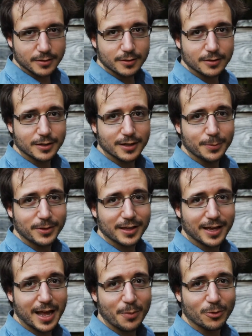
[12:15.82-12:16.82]
looking up at
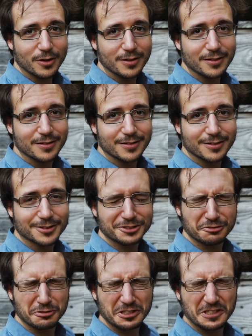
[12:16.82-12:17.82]
the camera, or
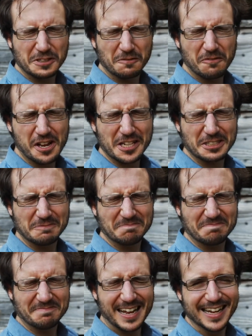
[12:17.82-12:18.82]
scrunching your face
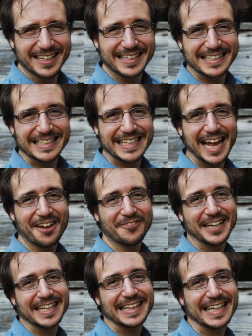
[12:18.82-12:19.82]
and
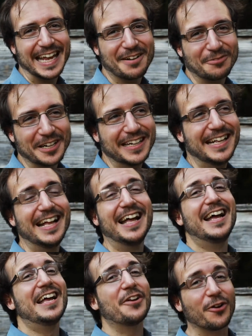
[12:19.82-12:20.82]
laughing at the camera.
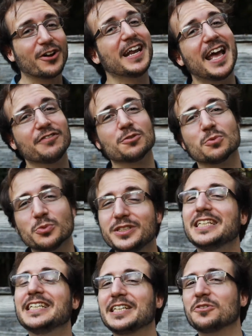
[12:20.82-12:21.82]
You're going to have a
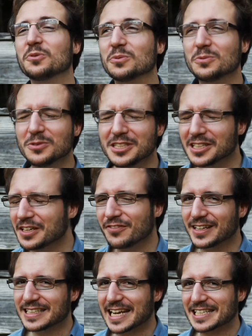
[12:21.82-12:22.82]
really, really
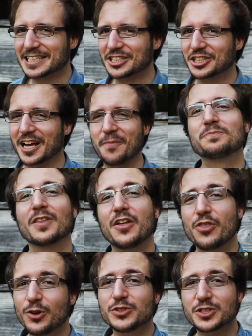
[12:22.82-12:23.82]
fantastic shot.
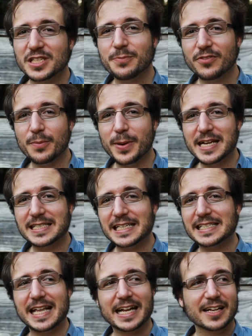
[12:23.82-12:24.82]
Those are some of the
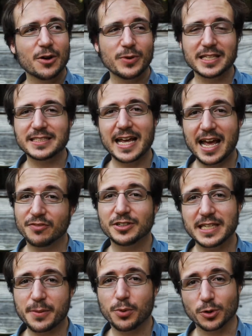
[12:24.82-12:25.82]
basics that go into
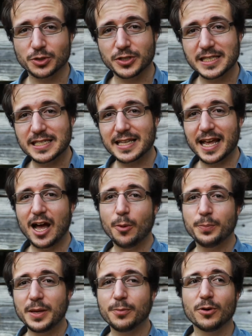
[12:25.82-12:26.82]
everyday portraits that
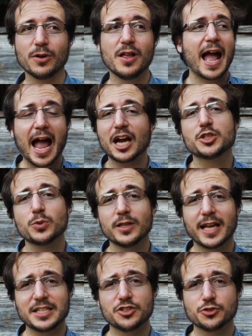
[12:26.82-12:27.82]
help people
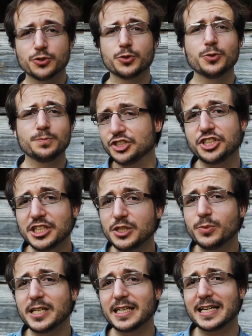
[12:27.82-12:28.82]
actualize true,
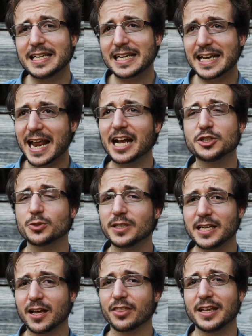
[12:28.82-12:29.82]
genuine,
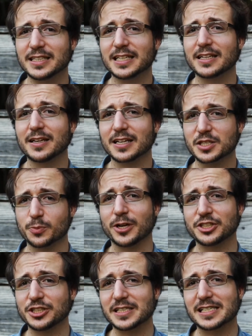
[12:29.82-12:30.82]
naturally authentic
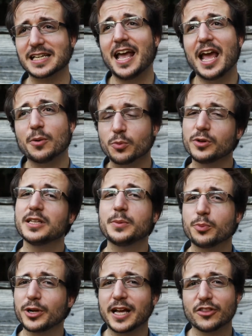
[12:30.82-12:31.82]
expressions and really
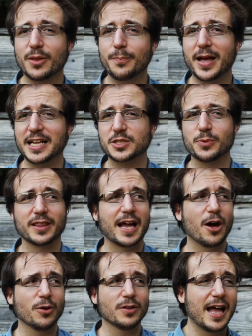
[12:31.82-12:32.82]
bring out the best
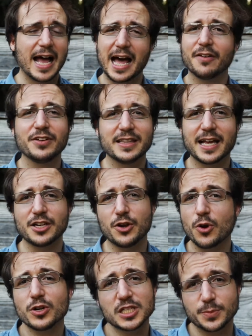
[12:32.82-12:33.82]
without having that
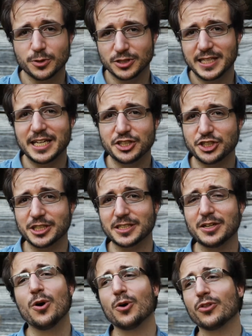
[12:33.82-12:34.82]
noticeable
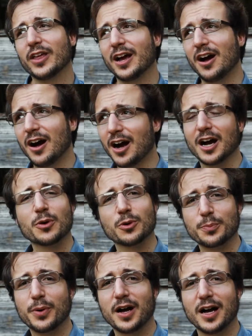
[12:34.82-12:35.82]
tension or that
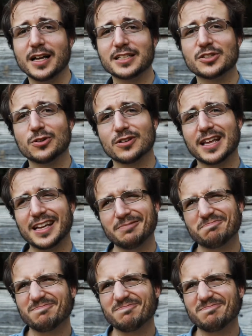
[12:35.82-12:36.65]
awkward pause or that